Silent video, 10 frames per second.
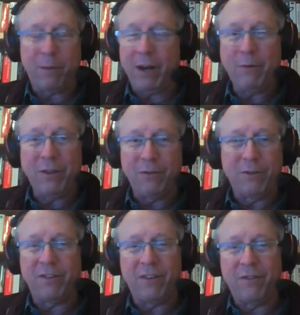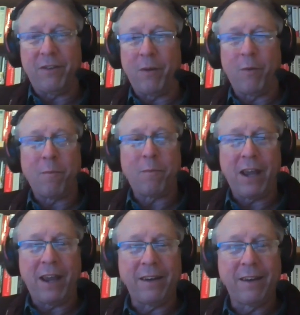but I would do this even if I weren't
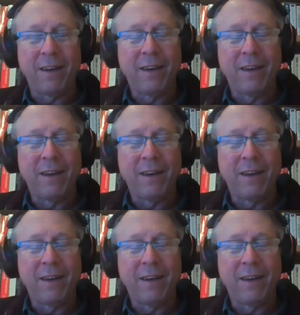paid.